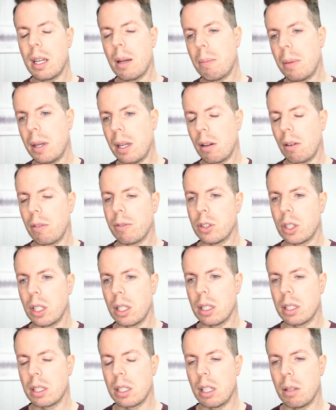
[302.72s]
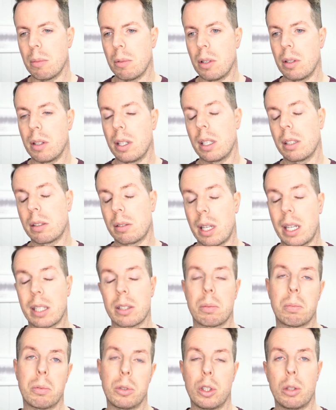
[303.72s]
a bit obviously the cinnamon,
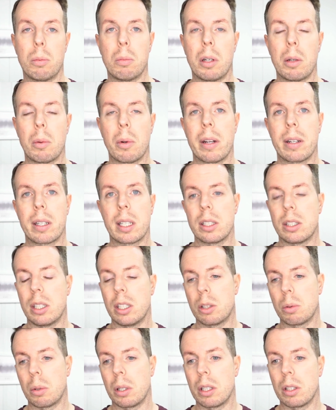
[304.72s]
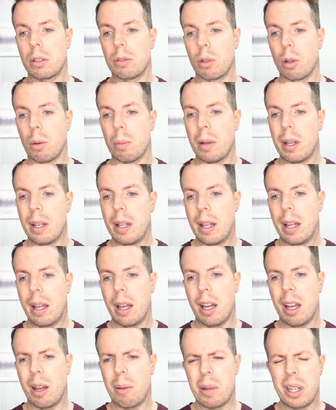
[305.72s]
that's presumably where it gets its sweetness from.
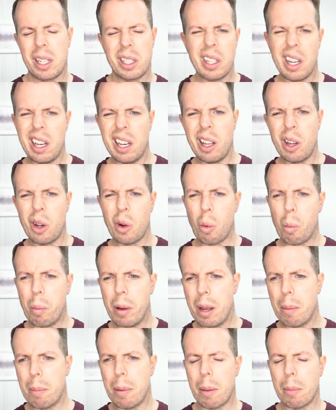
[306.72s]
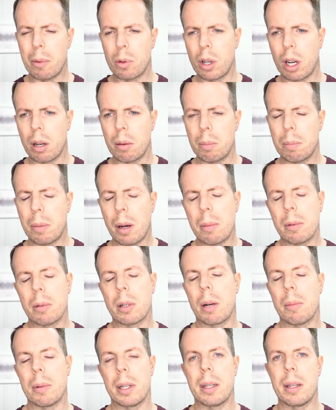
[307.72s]
And it's a little bit
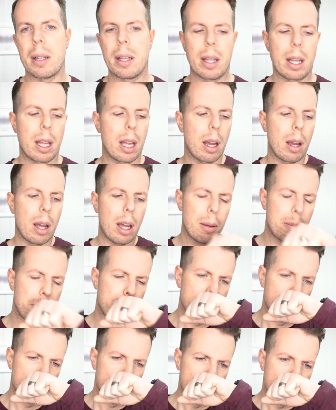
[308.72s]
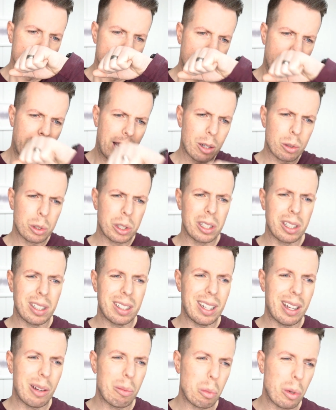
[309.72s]
bubblegummy.
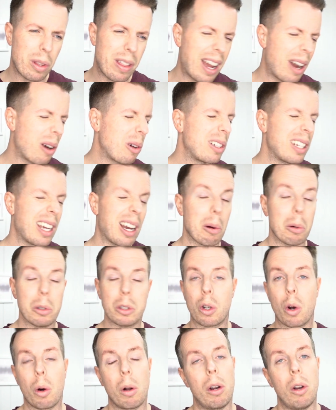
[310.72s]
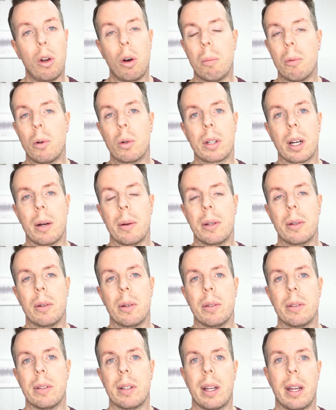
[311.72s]
Halcyon, without a doubt, has got a lot more going
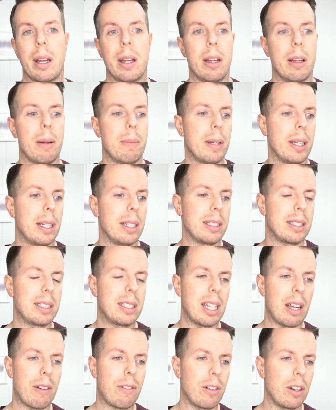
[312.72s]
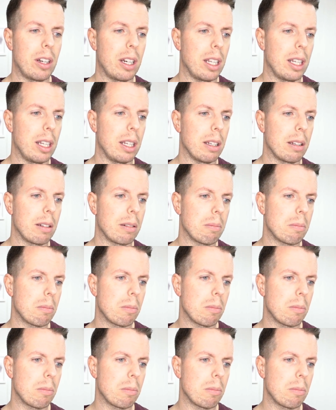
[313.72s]
on. It's definitely